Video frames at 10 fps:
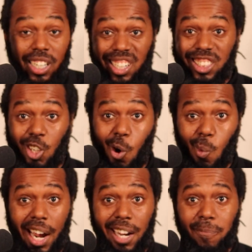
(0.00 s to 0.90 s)
it does go
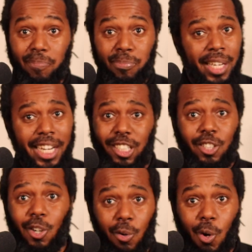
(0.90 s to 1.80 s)
right and
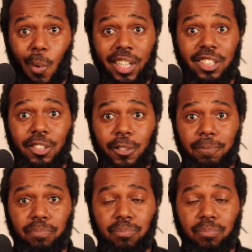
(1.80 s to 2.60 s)
you don't know what to do?